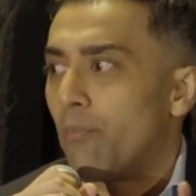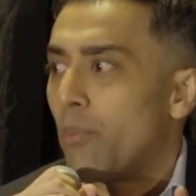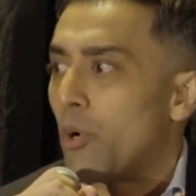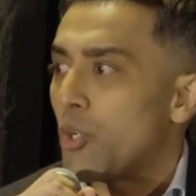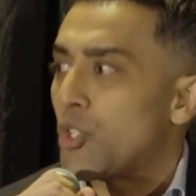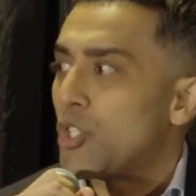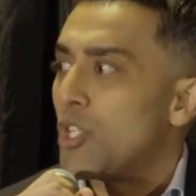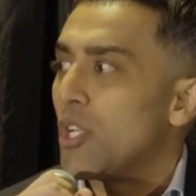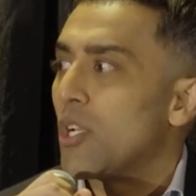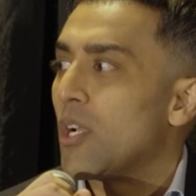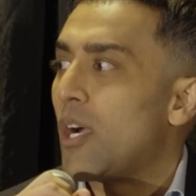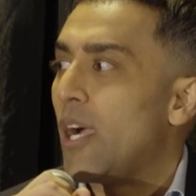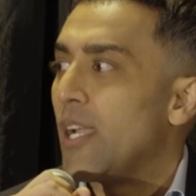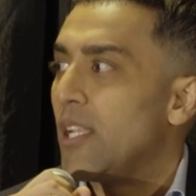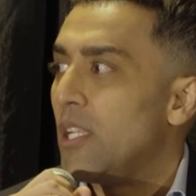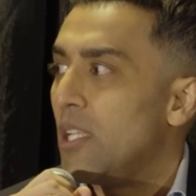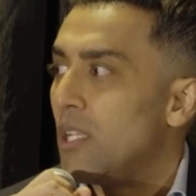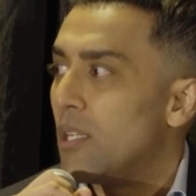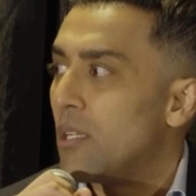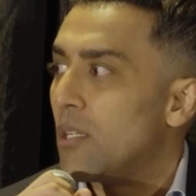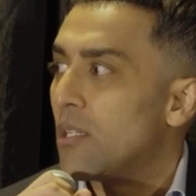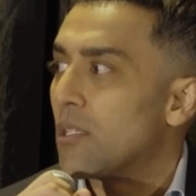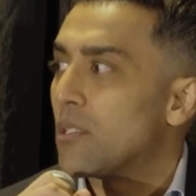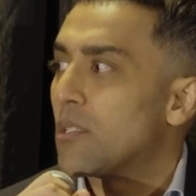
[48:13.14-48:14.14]
pushing
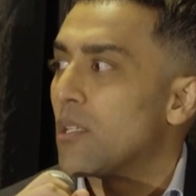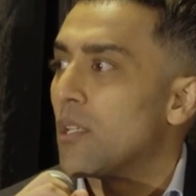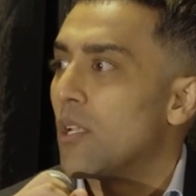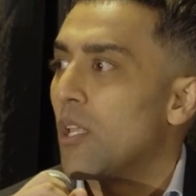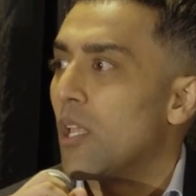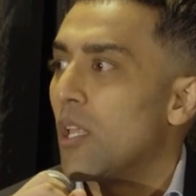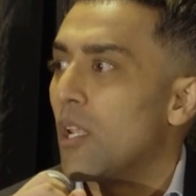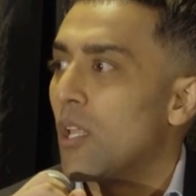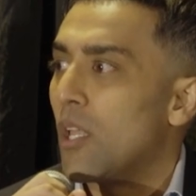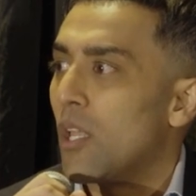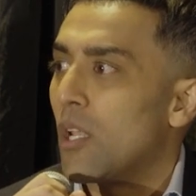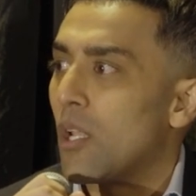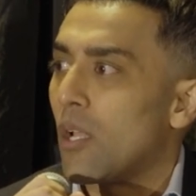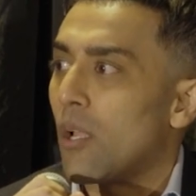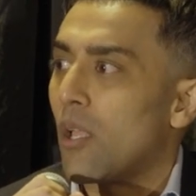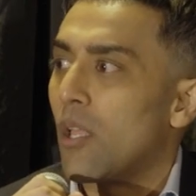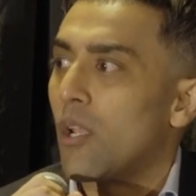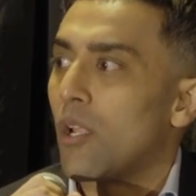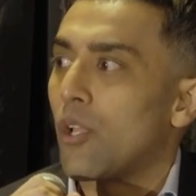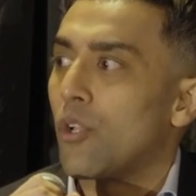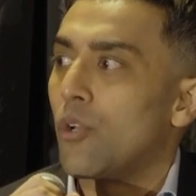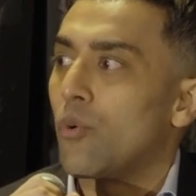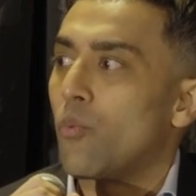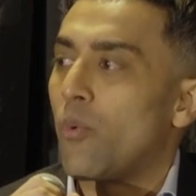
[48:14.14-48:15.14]
ideas
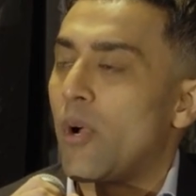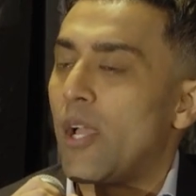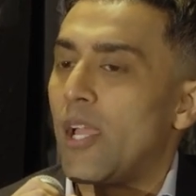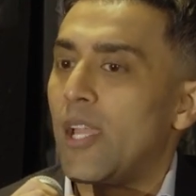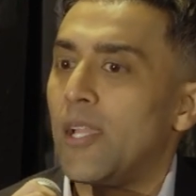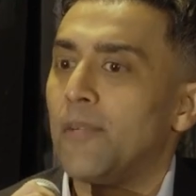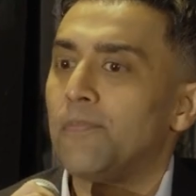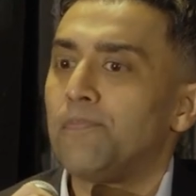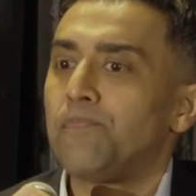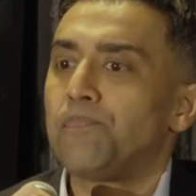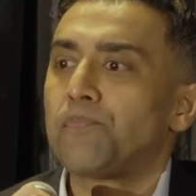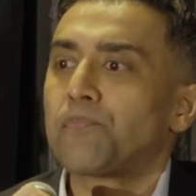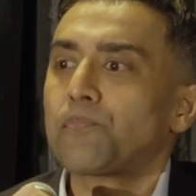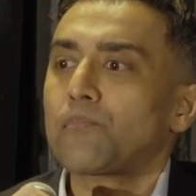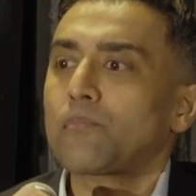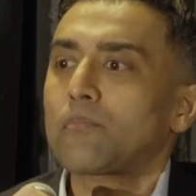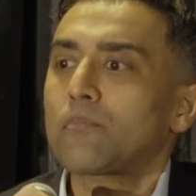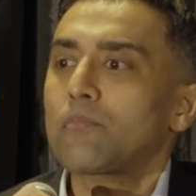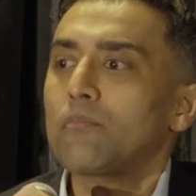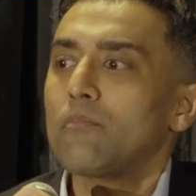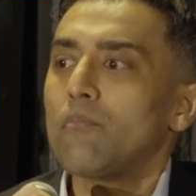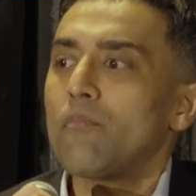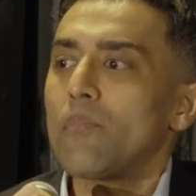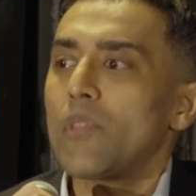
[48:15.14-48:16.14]
in a good way,
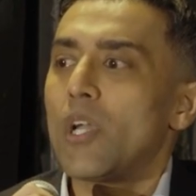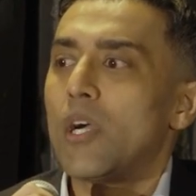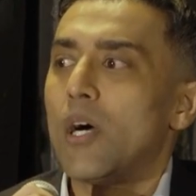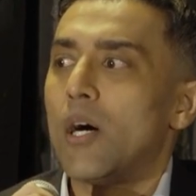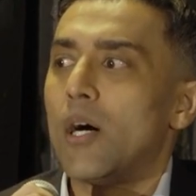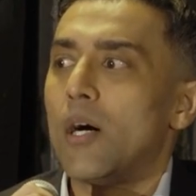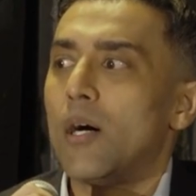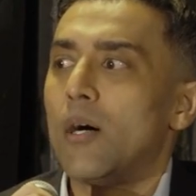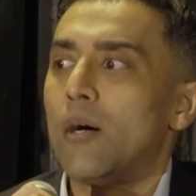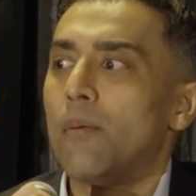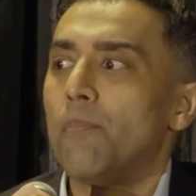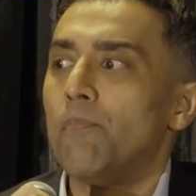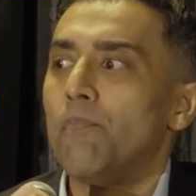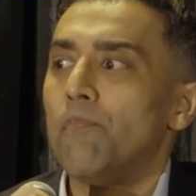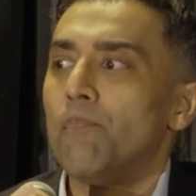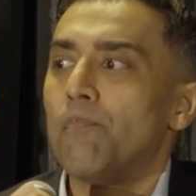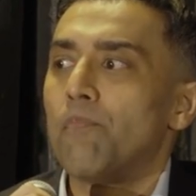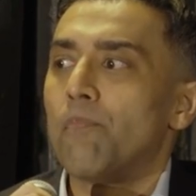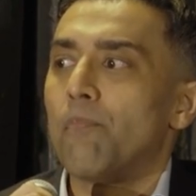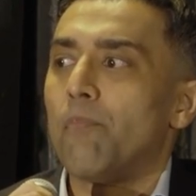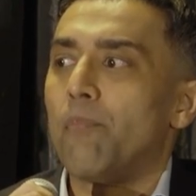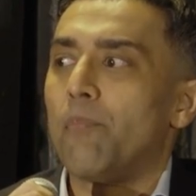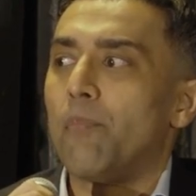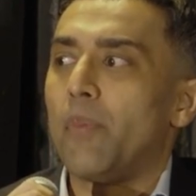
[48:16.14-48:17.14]

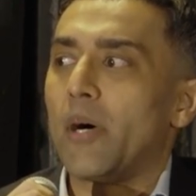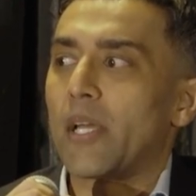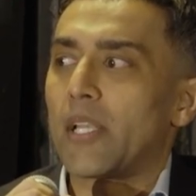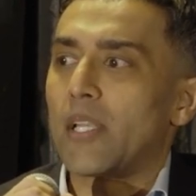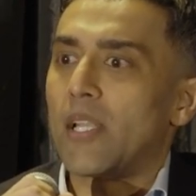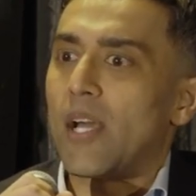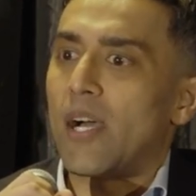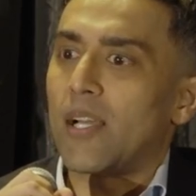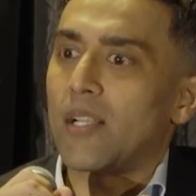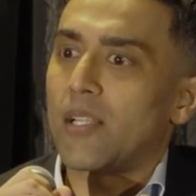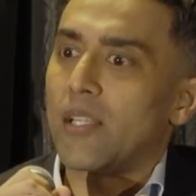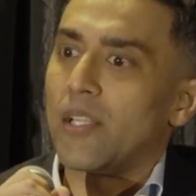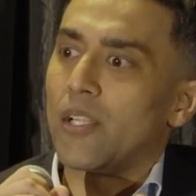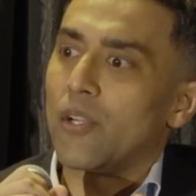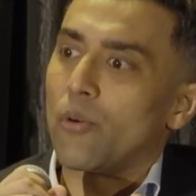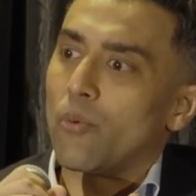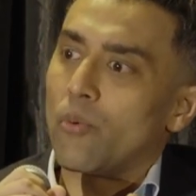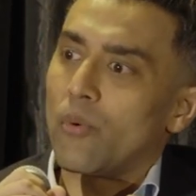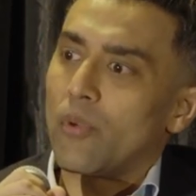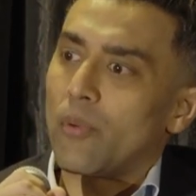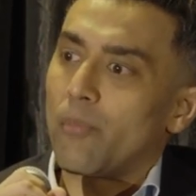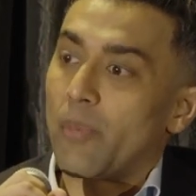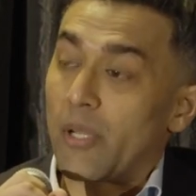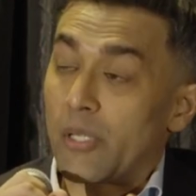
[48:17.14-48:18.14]
but
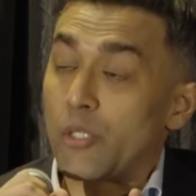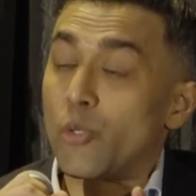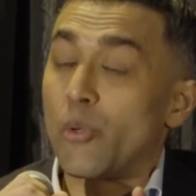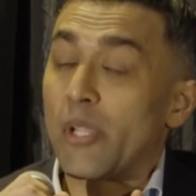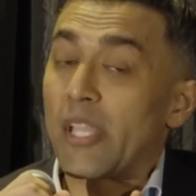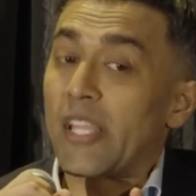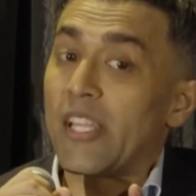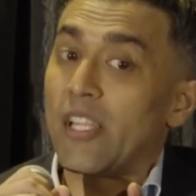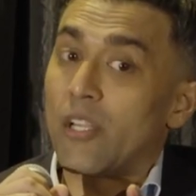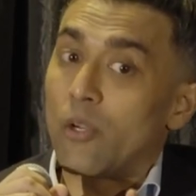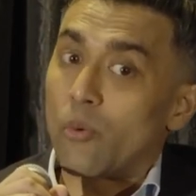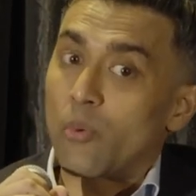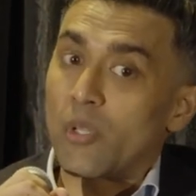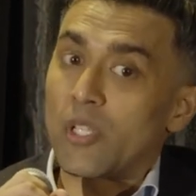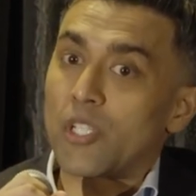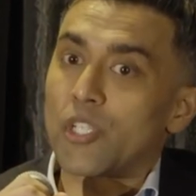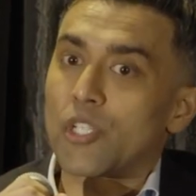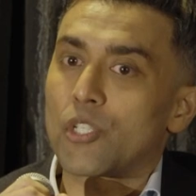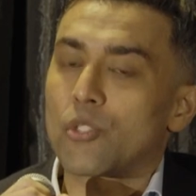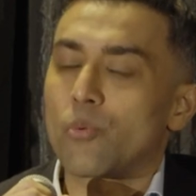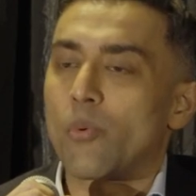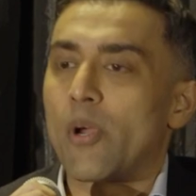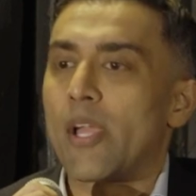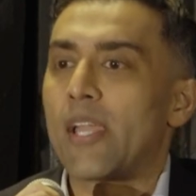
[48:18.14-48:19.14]
doing it in a
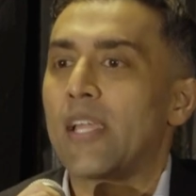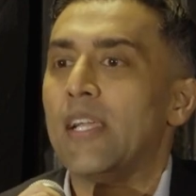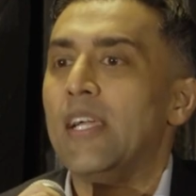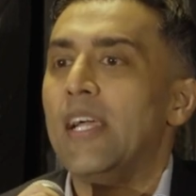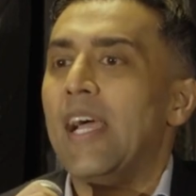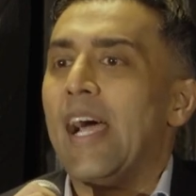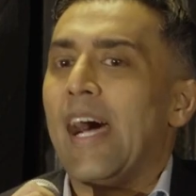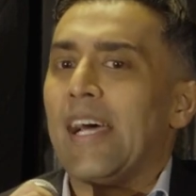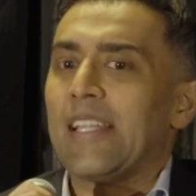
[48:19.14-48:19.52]
religious way.